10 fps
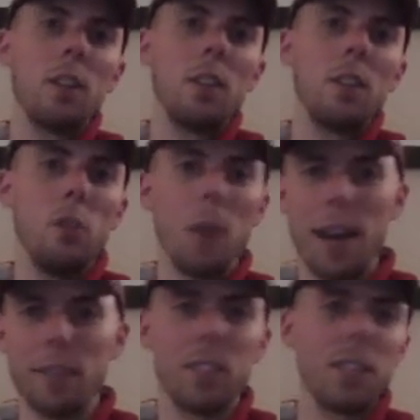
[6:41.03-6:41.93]
you
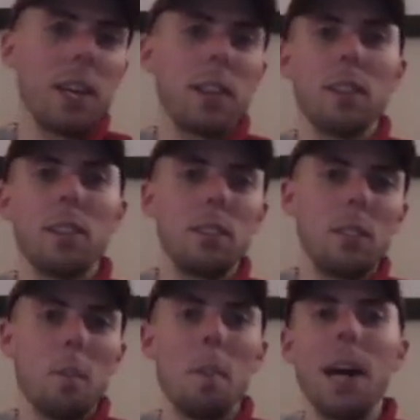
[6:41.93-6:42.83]
have to take
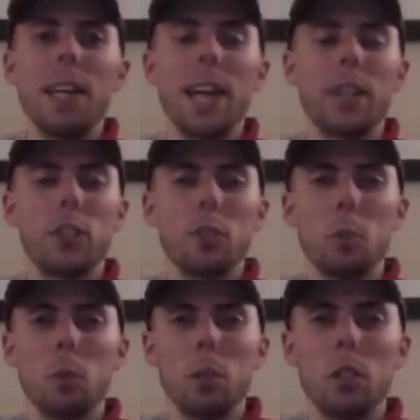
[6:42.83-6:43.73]
combined actions
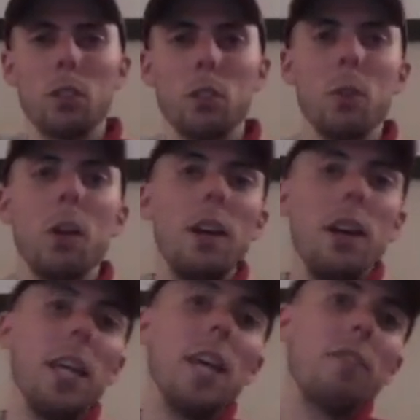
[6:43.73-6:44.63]
between the two.
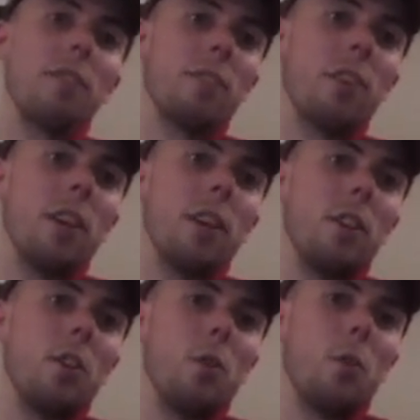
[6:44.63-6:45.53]
If
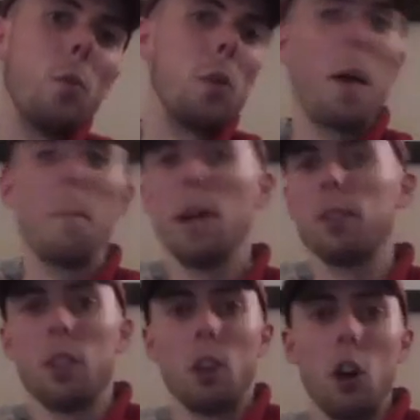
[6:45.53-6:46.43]
you were not
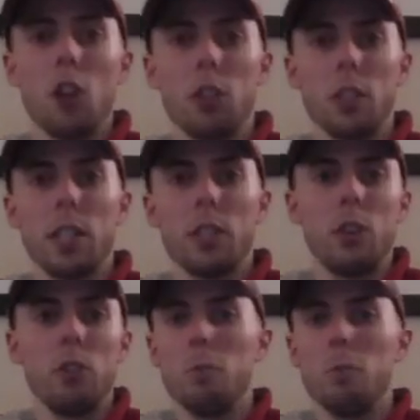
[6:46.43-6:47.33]
mounted at all during that
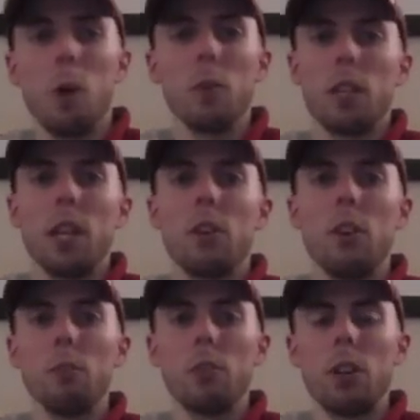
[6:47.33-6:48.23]
turn, you both get your
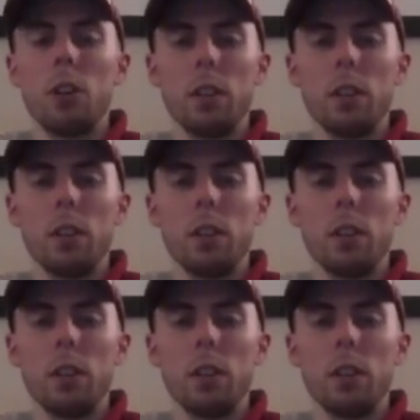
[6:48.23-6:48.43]
own turn